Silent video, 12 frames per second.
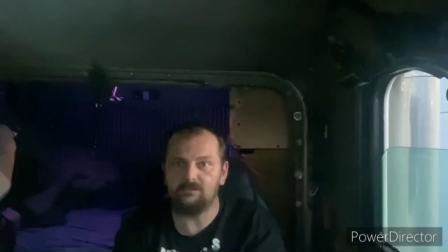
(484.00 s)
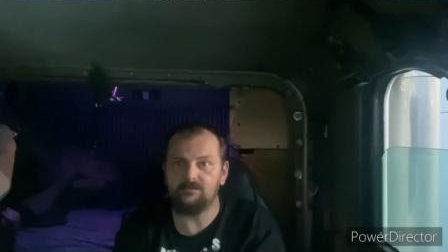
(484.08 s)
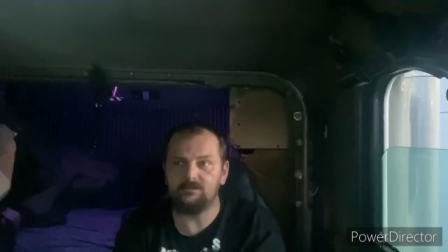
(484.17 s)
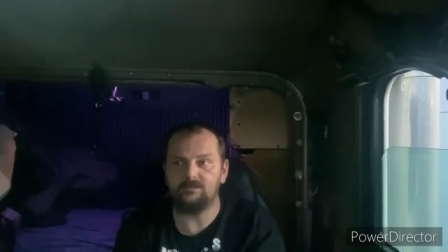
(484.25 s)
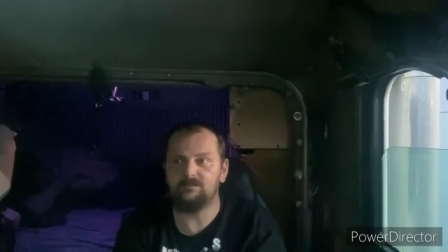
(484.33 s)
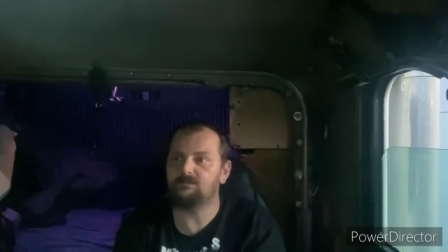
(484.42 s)

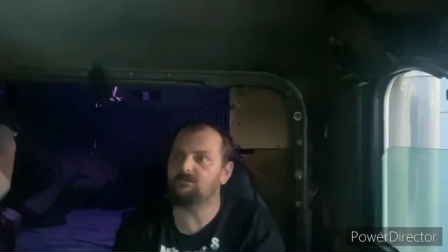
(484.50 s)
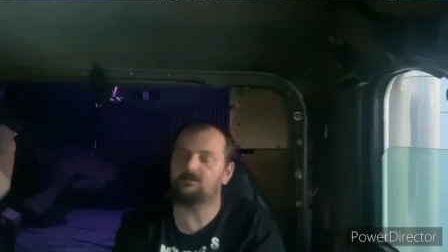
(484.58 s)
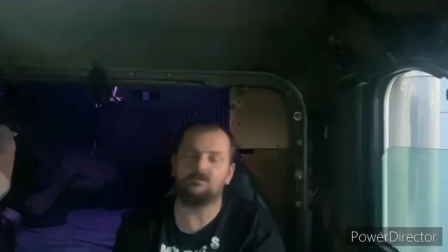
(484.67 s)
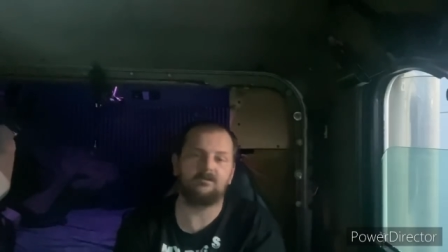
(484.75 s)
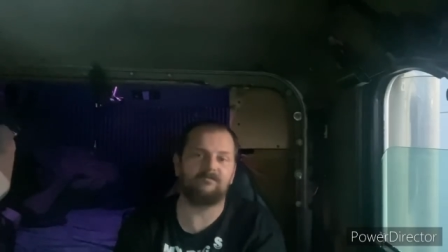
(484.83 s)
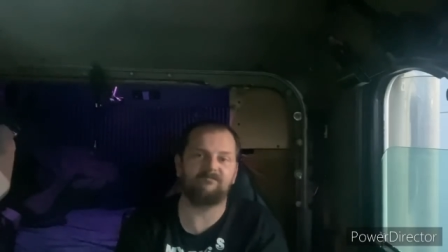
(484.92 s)
You're
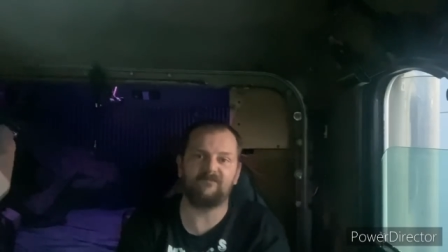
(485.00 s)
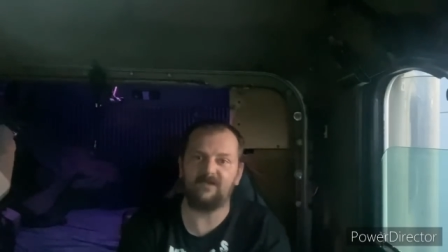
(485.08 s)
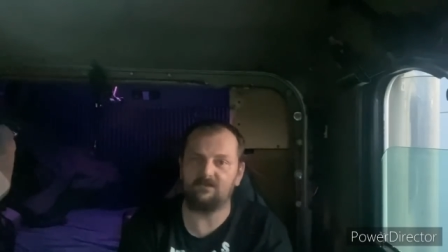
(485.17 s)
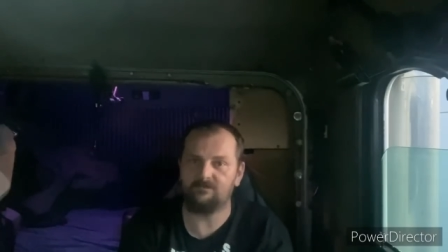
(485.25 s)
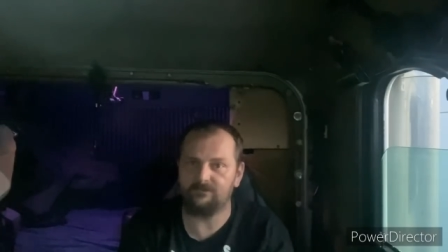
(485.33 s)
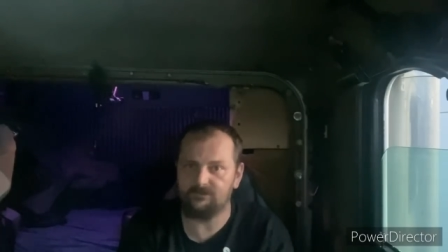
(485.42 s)
going to
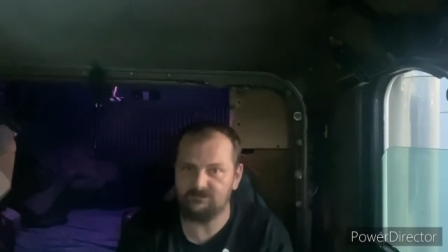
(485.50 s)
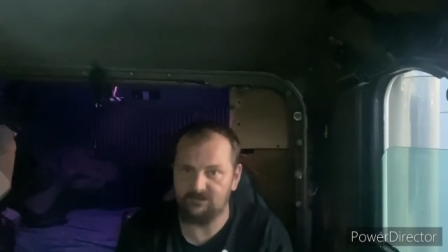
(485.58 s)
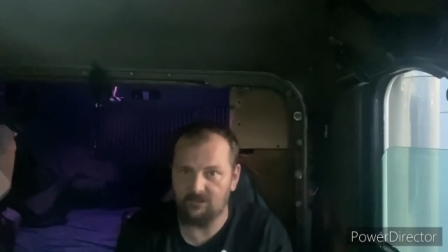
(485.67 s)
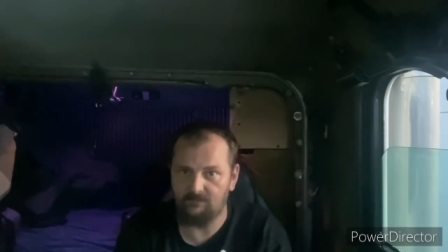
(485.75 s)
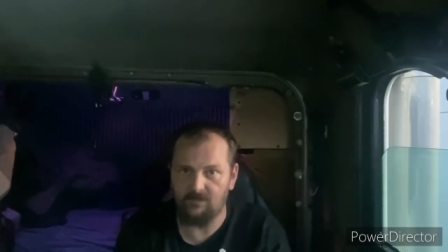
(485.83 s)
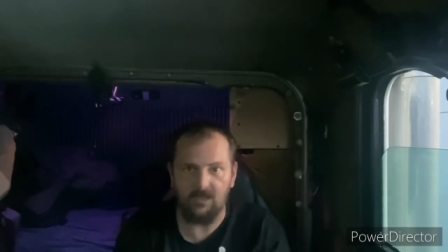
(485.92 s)
fail in a
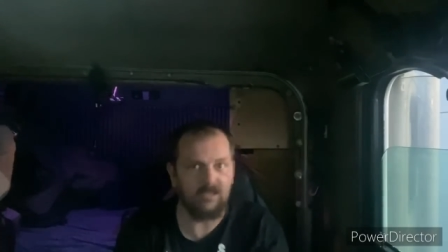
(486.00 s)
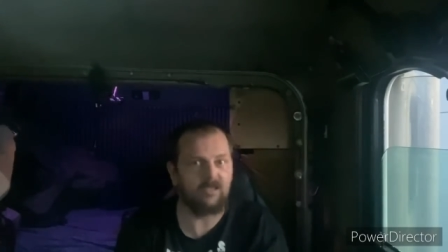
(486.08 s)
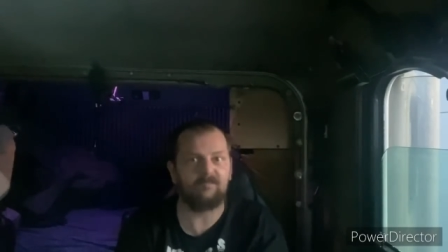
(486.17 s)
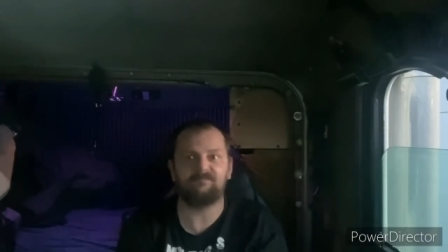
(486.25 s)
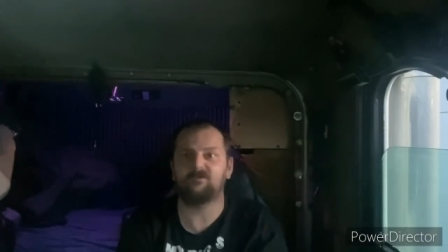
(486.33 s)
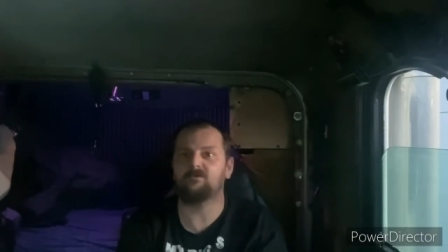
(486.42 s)
semi
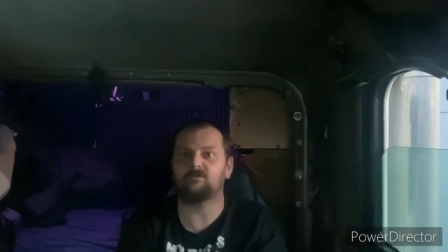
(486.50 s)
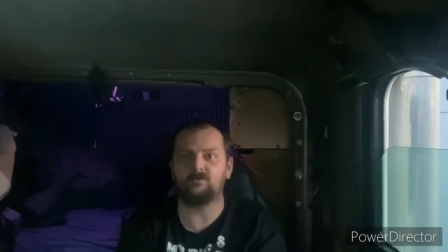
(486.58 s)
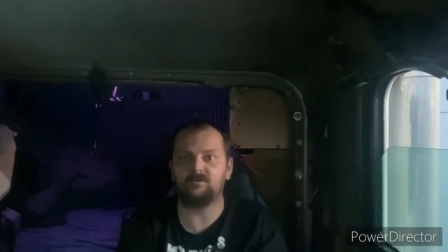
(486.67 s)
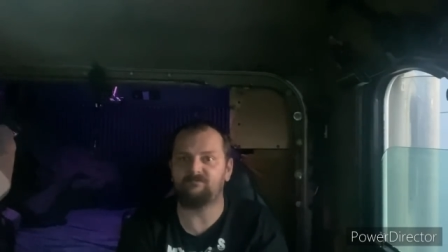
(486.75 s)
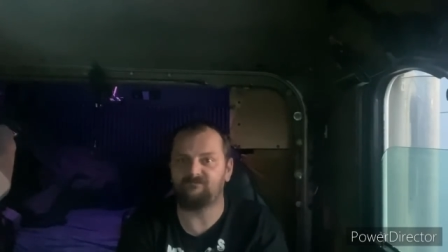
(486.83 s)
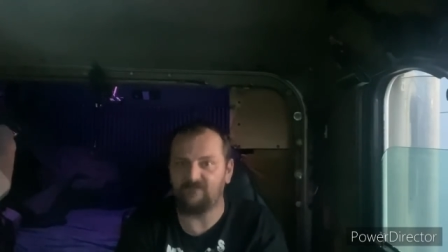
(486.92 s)
if you're going
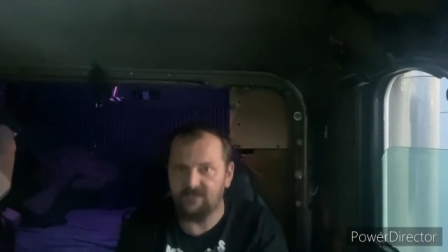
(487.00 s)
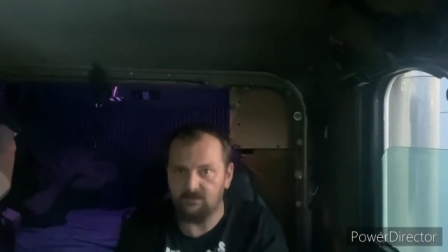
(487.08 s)
to fail.